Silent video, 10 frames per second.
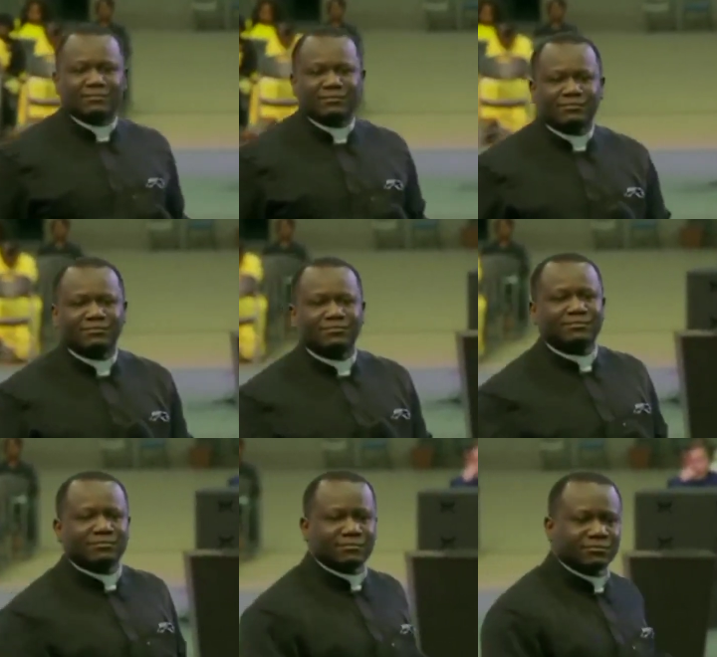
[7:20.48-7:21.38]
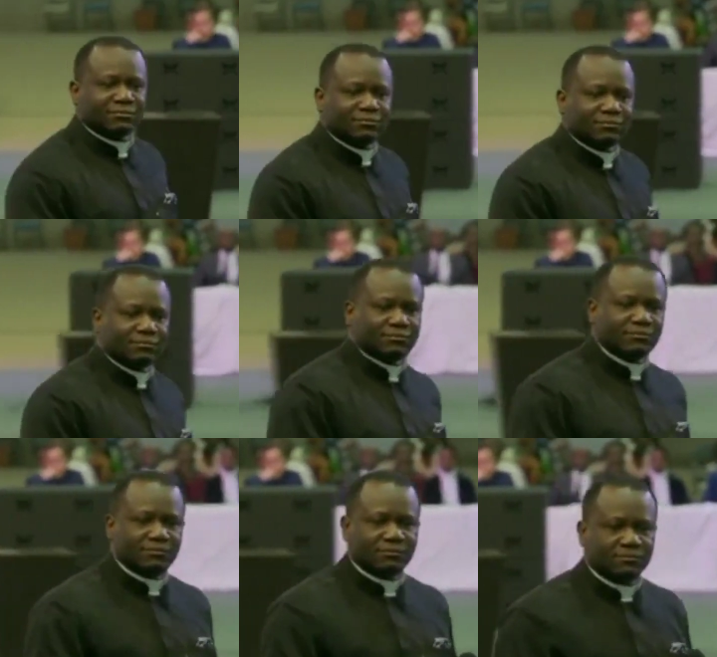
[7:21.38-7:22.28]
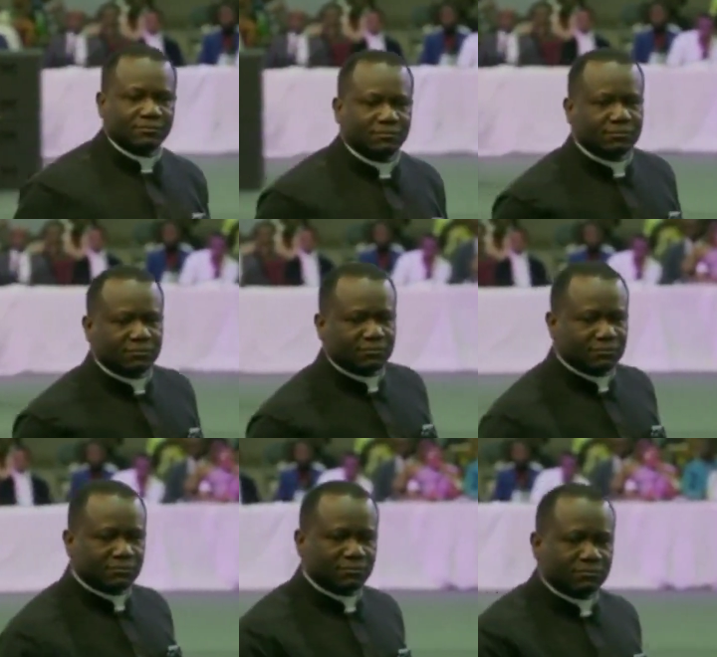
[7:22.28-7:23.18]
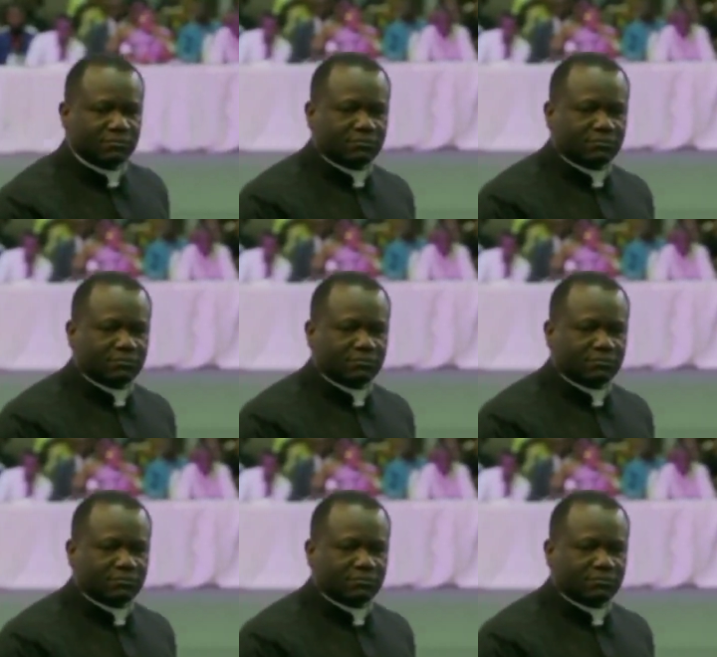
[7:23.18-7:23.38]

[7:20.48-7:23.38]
(no one is talking)